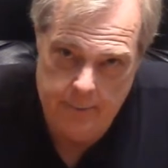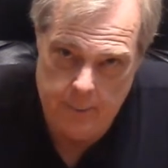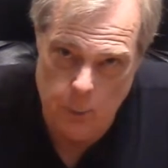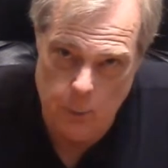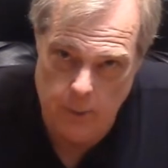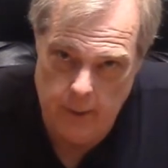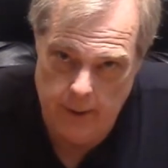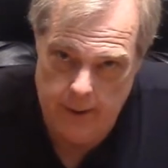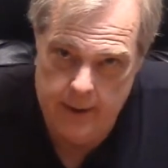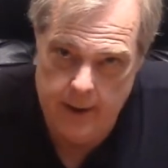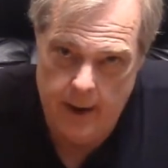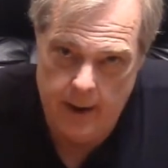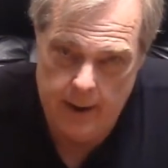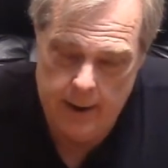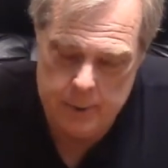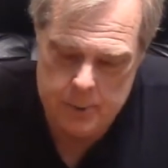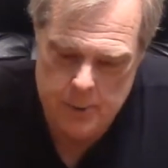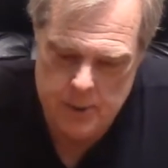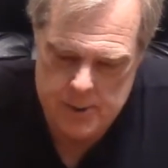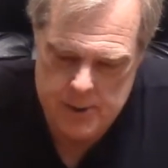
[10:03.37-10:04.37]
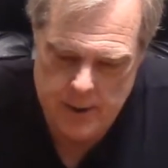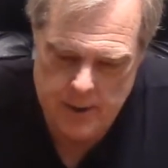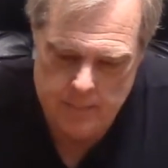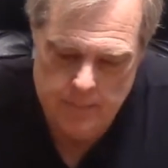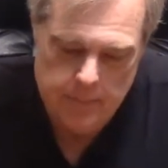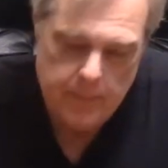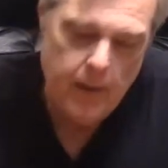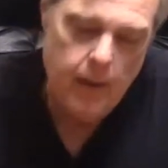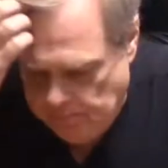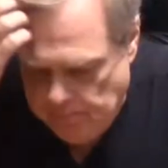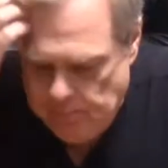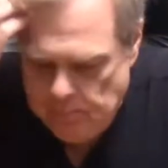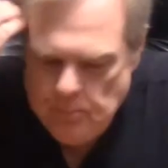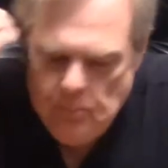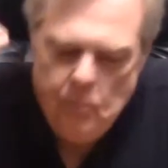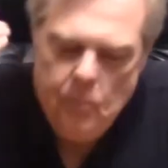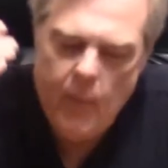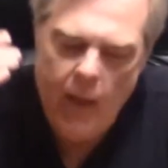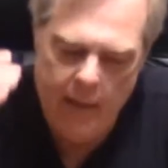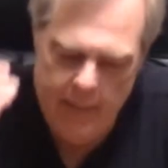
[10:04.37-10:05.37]
you're really not interested.
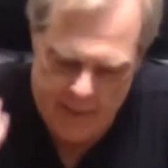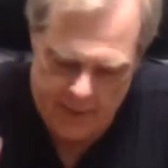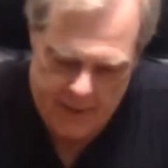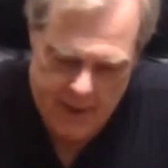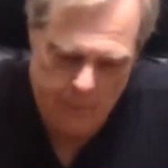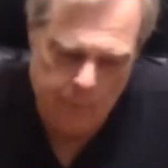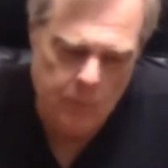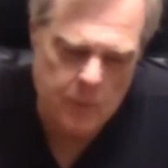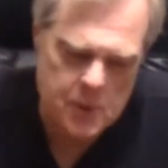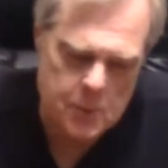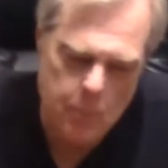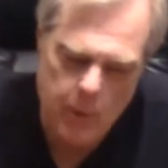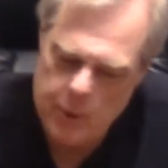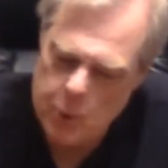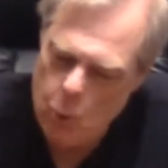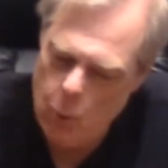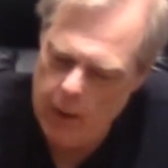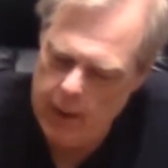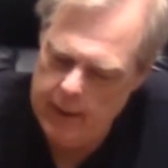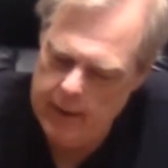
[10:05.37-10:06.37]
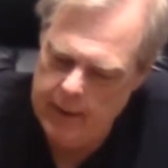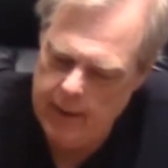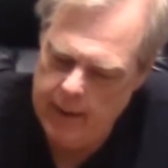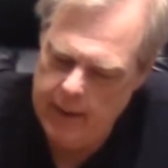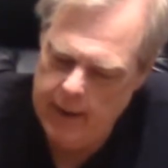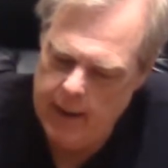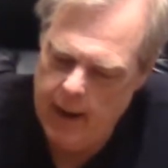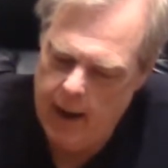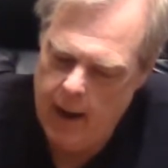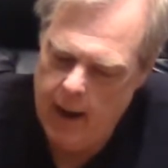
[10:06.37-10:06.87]
The difference between the